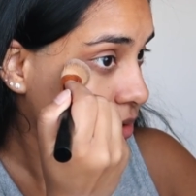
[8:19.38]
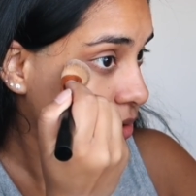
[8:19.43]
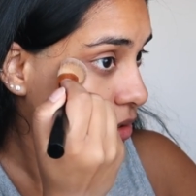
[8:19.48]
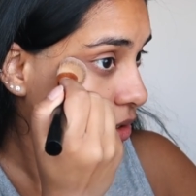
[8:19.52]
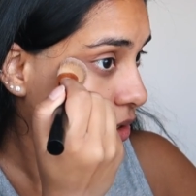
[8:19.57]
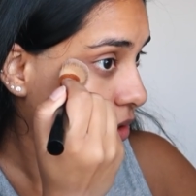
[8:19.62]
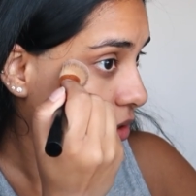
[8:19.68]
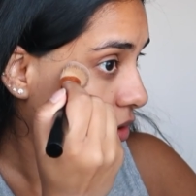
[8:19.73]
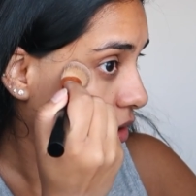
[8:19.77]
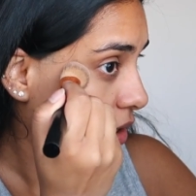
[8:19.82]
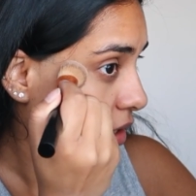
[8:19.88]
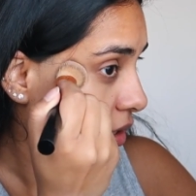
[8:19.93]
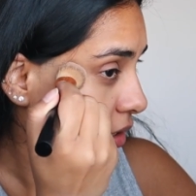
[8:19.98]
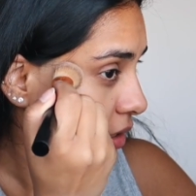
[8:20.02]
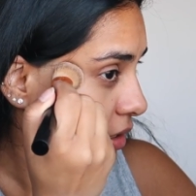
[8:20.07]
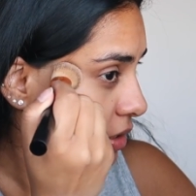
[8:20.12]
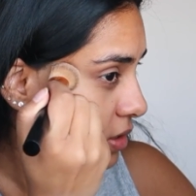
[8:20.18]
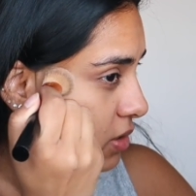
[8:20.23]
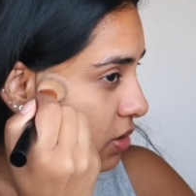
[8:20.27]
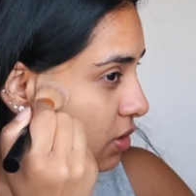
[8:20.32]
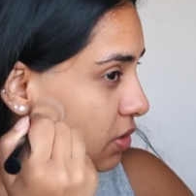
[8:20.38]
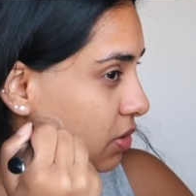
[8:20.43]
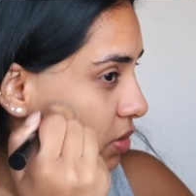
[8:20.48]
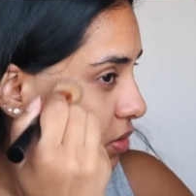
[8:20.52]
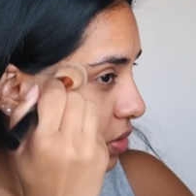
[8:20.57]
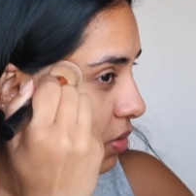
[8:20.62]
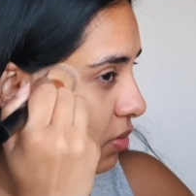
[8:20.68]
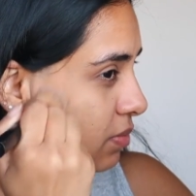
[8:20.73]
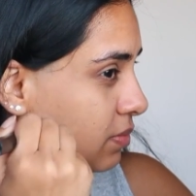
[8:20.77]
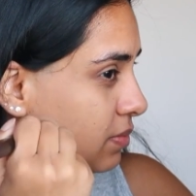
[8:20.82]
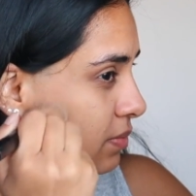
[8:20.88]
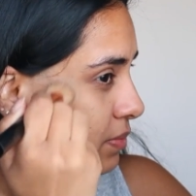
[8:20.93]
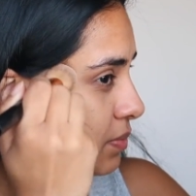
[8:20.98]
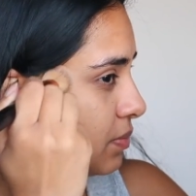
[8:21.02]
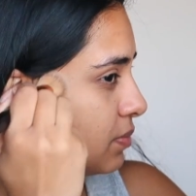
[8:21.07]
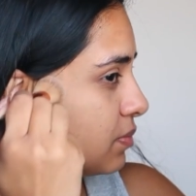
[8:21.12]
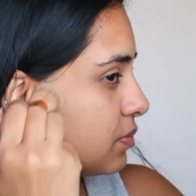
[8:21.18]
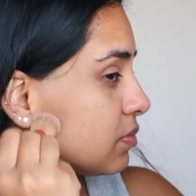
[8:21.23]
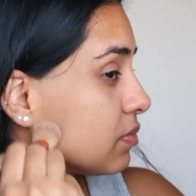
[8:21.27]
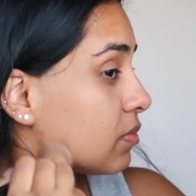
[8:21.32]
so I need to
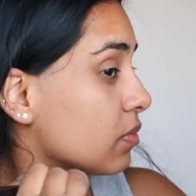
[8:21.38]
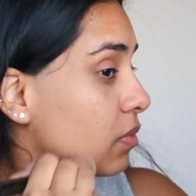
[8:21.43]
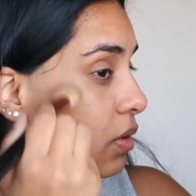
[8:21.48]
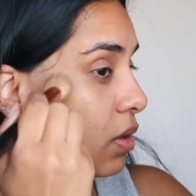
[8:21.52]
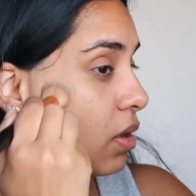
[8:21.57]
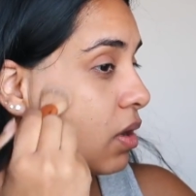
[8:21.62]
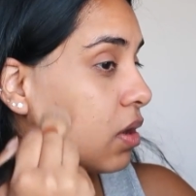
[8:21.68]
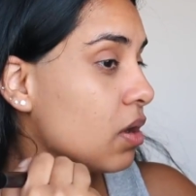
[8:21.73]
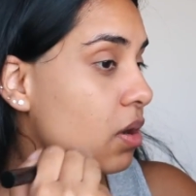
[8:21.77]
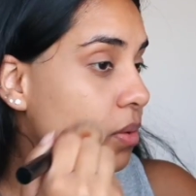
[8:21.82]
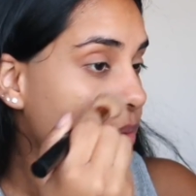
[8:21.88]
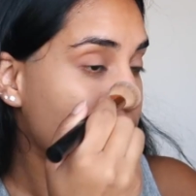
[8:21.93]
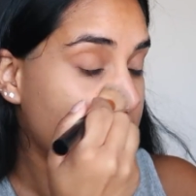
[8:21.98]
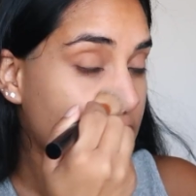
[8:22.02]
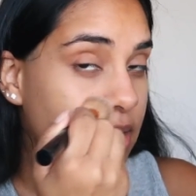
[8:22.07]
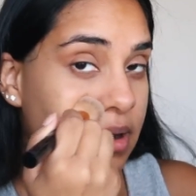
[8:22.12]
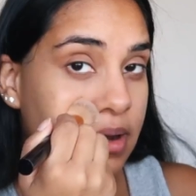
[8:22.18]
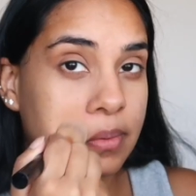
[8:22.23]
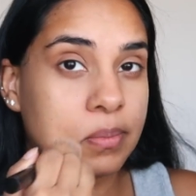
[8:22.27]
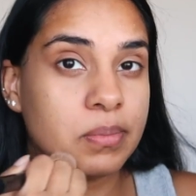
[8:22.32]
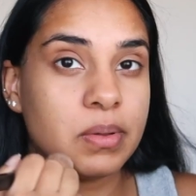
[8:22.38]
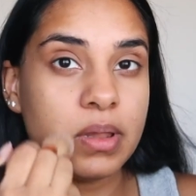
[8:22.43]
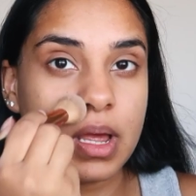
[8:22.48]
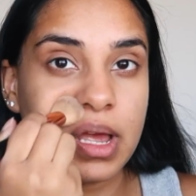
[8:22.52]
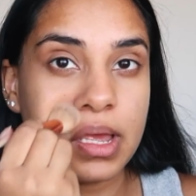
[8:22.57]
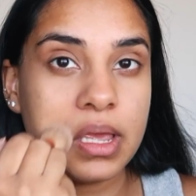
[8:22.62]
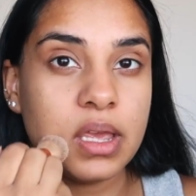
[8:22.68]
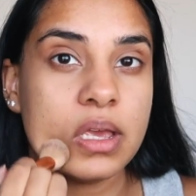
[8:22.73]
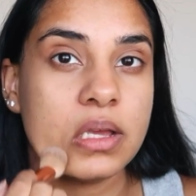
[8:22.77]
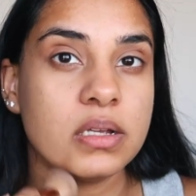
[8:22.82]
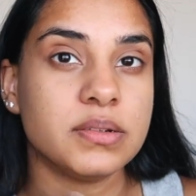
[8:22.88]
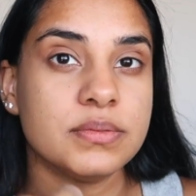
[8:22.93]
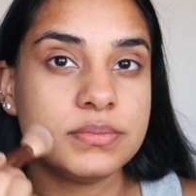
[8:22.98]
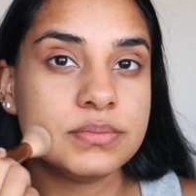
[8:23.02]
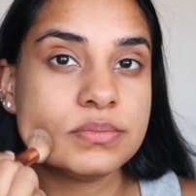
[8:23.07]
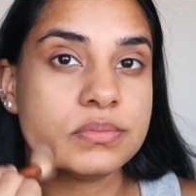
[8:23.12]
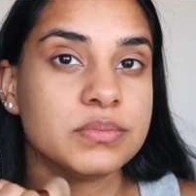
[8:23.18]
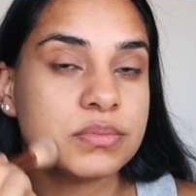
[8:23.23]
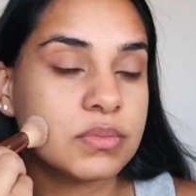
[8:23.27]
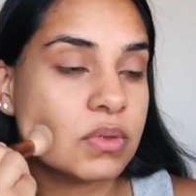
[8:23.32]
go in and apply it
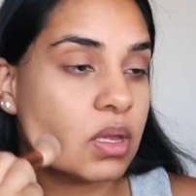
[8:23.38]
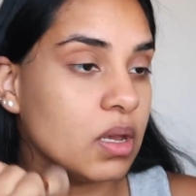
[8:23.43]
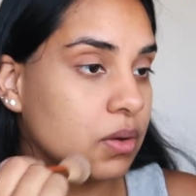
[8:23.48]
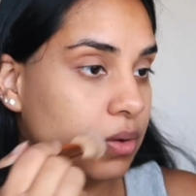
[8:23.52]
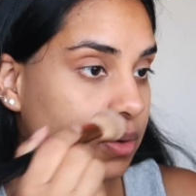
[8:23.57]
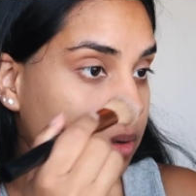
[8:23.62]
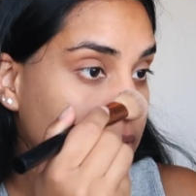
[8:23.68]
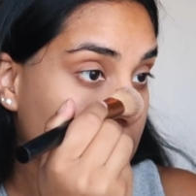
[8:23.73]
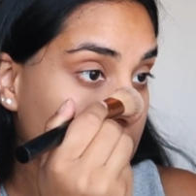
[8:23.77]
a good